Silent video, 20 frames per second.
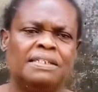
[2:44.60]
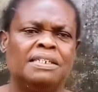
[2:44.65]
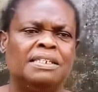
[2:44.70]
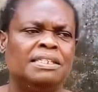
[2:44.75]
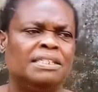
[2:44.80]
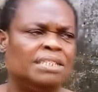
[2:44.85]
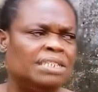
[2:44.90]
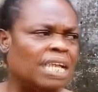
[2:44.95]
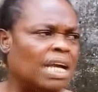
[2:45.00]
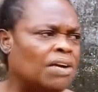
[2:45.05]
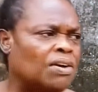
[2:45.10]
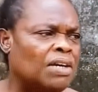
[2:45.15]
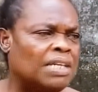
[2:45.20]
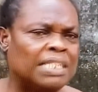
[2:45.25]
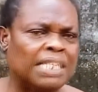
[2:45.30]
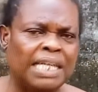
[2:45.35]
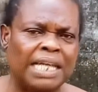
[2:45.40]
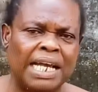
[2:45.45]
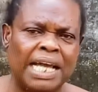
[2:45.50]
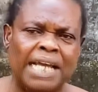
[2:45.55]

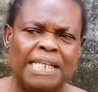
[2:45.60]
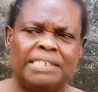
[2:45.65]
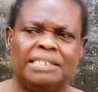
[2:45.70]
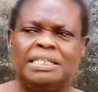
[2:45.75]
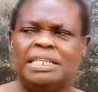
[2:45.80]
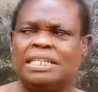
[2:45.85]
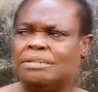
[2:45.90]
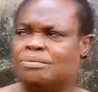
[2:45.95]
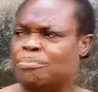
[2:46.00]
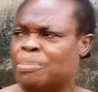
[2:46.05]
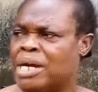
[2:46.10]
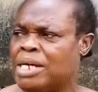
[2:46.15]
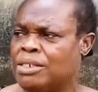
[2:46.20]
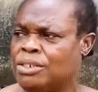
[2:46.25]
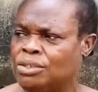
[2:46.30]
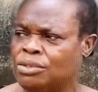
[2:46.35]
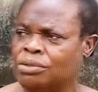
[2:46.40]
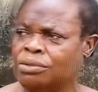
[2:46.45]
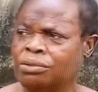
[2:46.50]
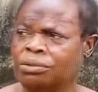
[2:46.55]
Jakonde Estate, my
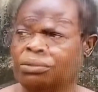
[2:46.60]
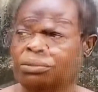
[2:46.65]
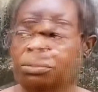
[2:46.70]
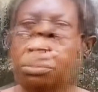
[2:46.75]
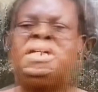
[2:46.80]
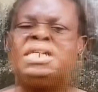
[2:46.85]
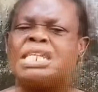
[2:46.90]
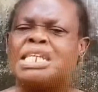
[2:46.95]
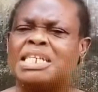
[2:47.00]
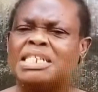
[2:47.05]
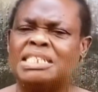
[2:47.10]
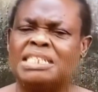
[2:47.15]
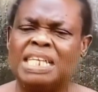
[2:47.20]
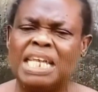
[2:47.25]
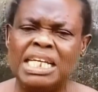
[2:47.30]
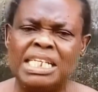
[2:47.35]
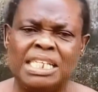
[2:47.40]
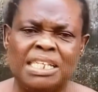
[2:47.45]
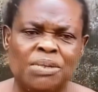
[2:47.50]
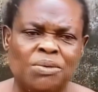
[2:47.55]
two. They
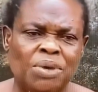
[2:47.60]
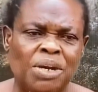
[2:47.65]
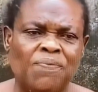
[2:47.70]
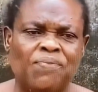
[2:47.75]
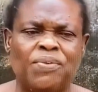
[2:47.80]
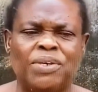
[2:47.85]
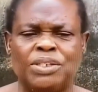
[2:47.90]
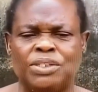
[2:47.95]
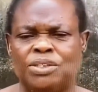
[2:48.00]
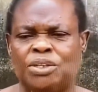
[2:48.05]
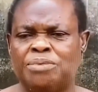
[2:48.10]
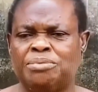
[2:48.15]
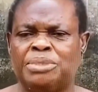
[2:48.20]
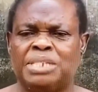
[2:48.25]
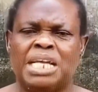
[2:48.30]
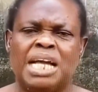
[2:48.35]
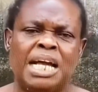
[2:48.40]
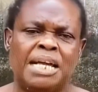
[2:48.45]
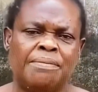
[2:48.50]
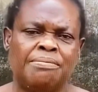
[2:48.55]
stayed away for some
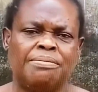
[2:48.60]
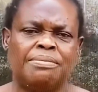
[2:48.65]
time.